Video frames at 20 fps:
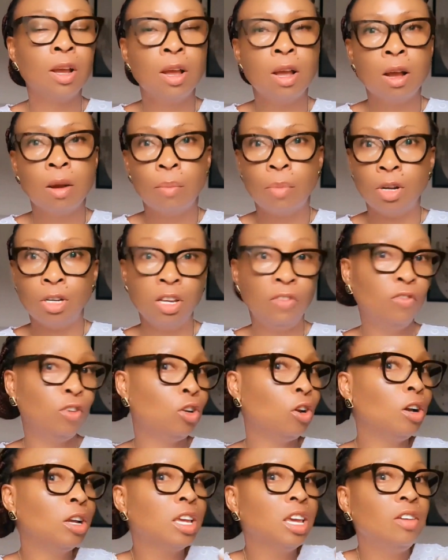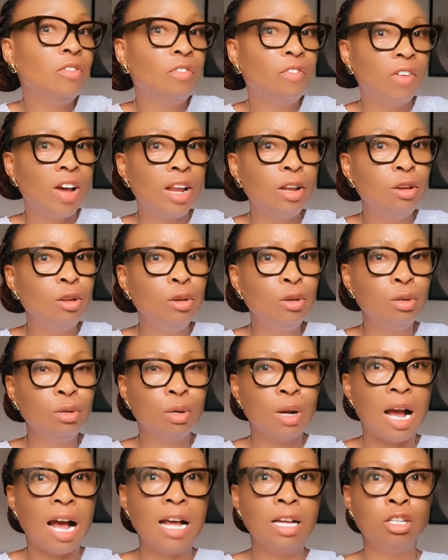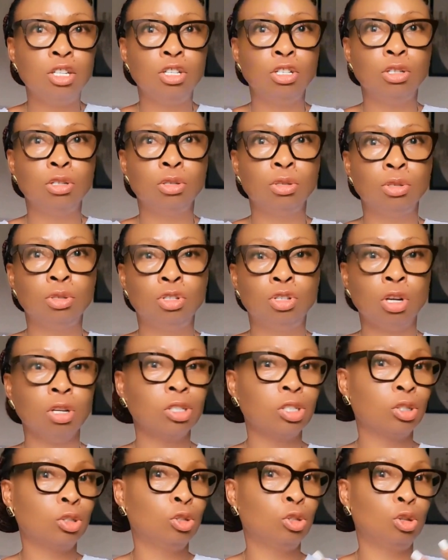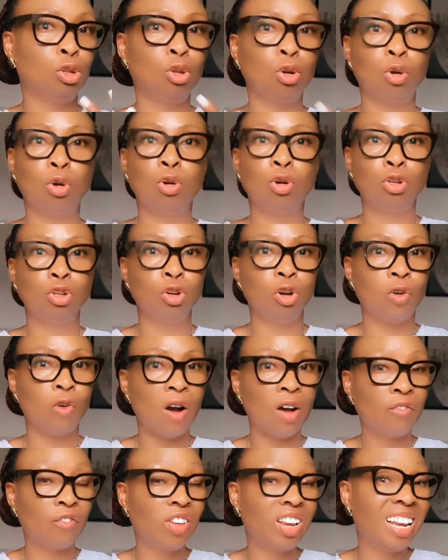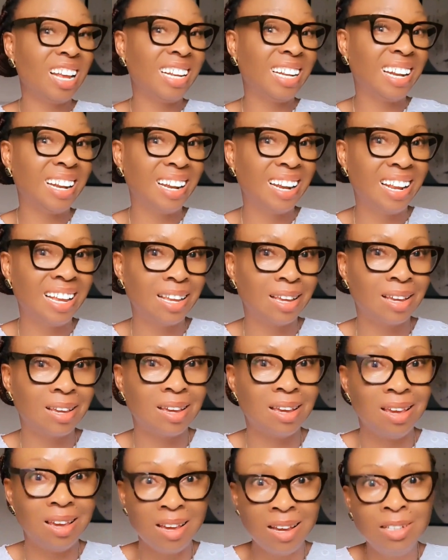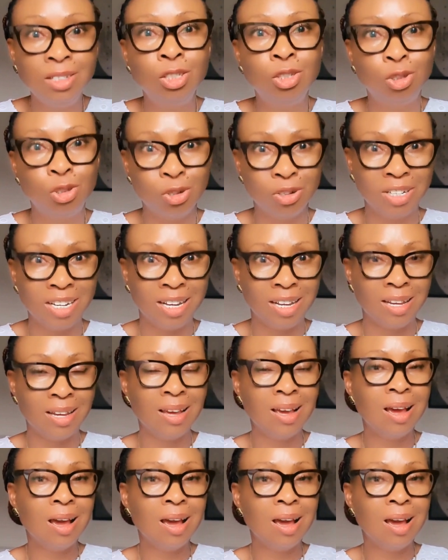But if you don't give value and you just throw your affiliate link into the